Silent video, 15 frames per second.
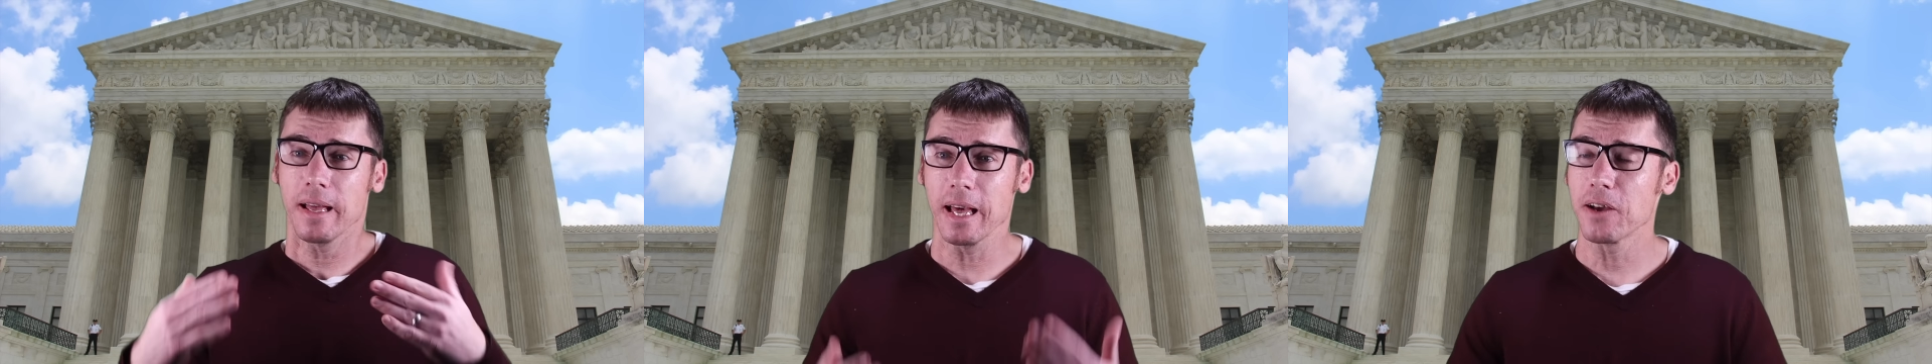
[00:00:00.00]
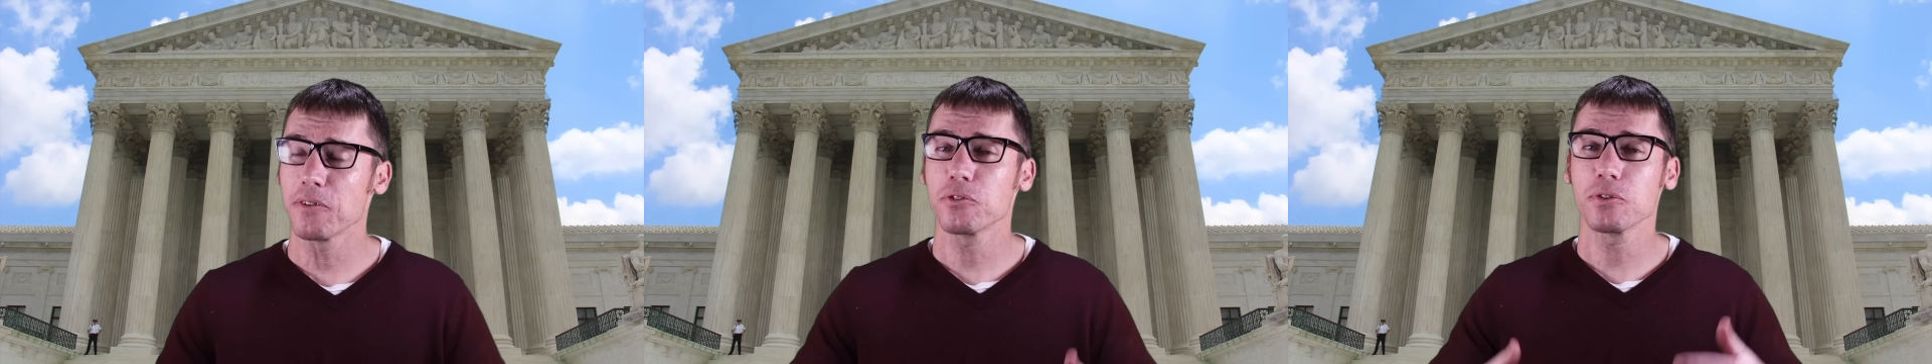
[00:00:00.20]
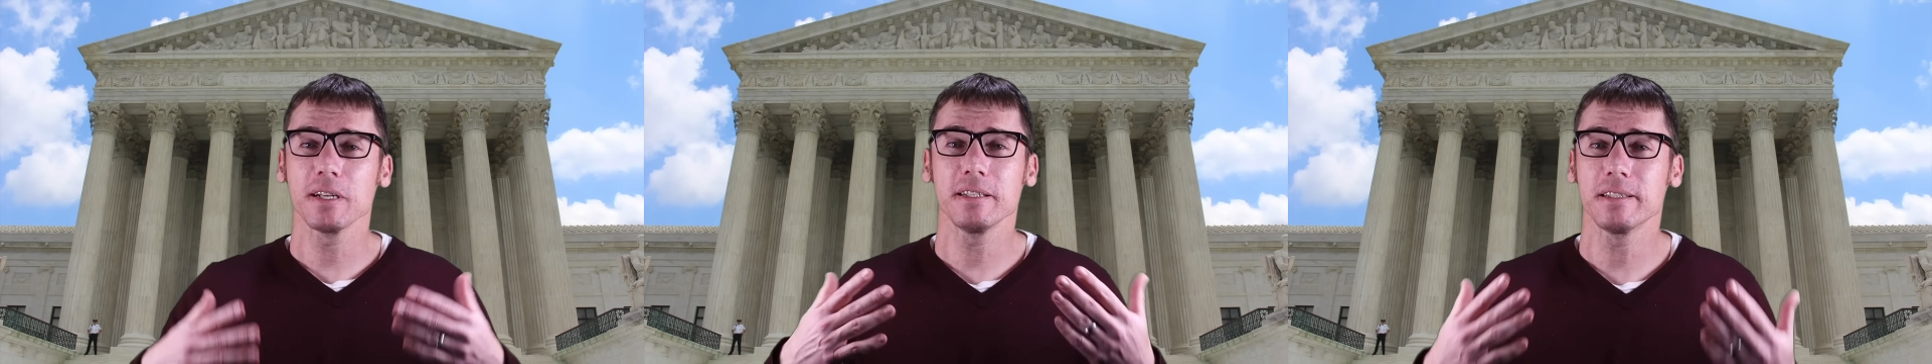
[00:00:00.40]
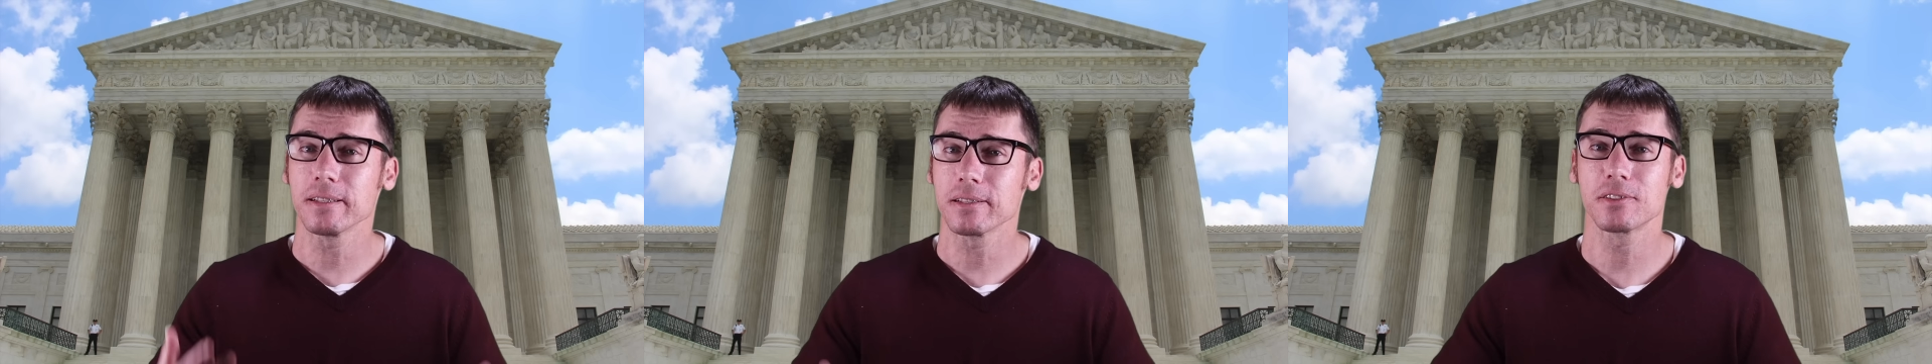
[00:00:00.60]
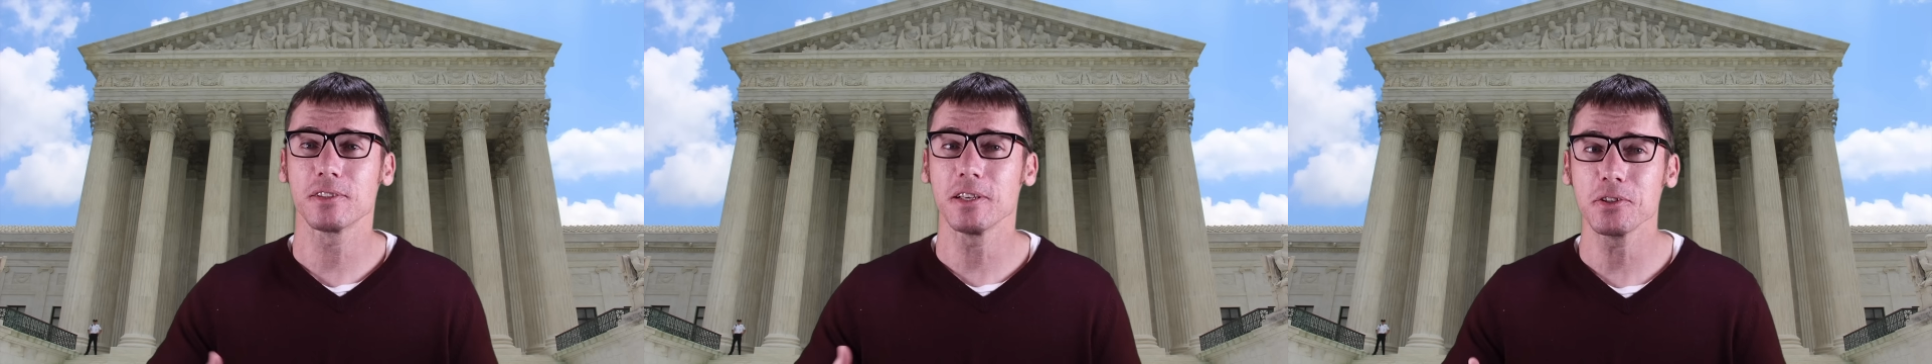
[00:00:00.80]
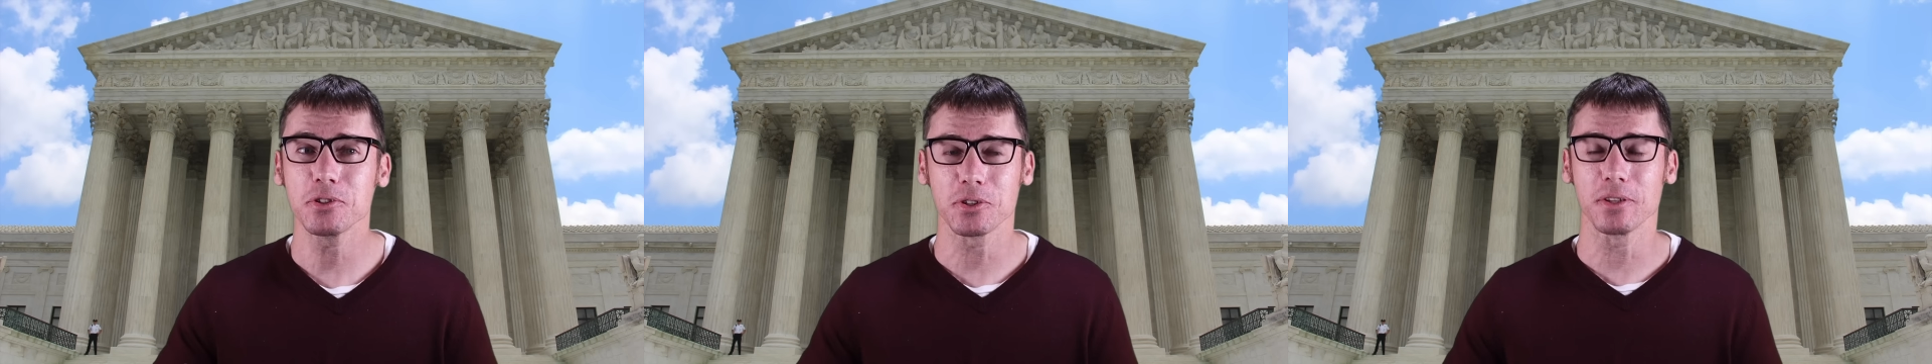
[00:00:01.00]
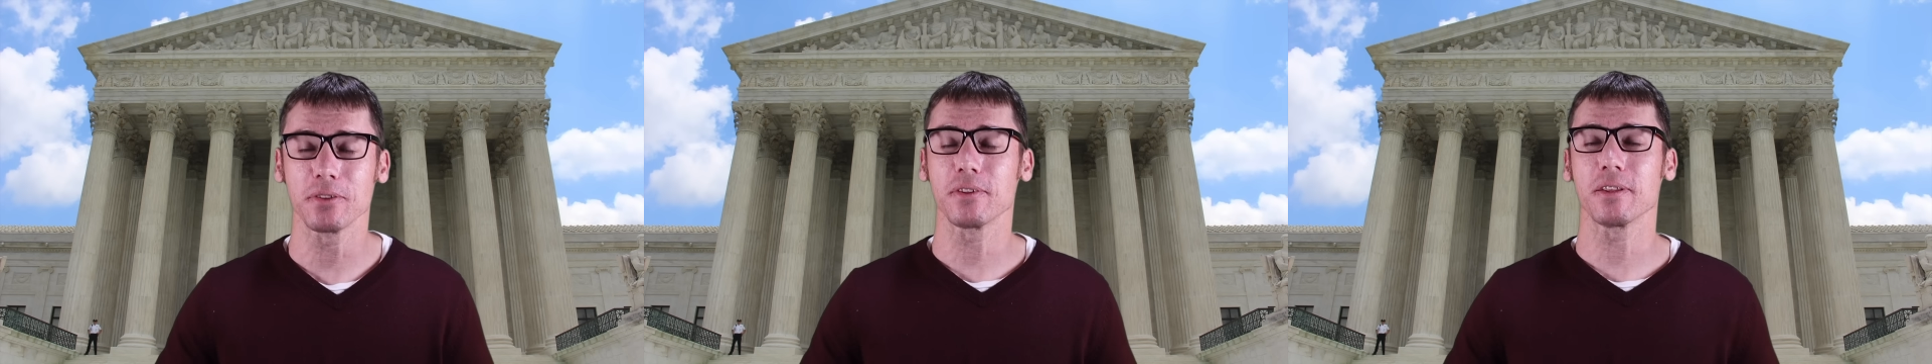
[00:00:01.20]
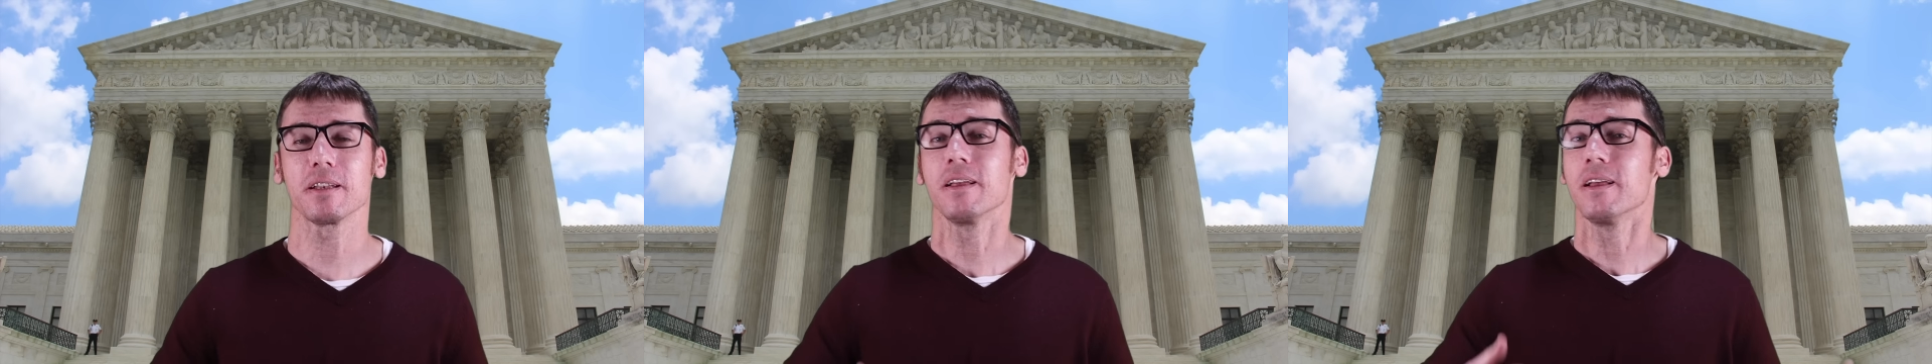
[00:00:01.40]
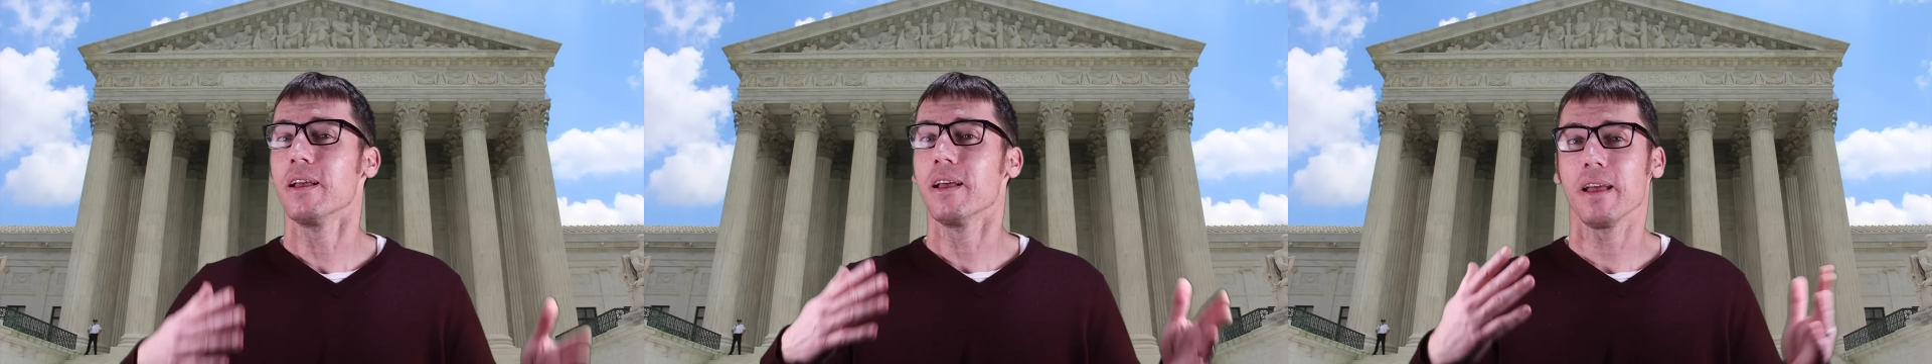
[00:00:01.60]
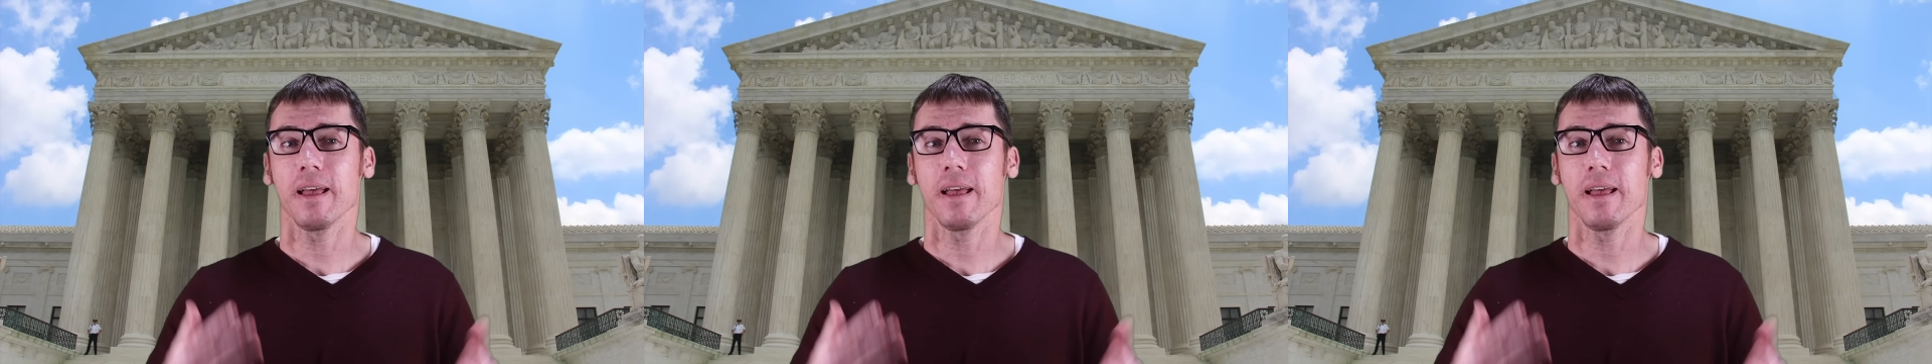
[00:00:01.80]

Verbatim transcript: every decision that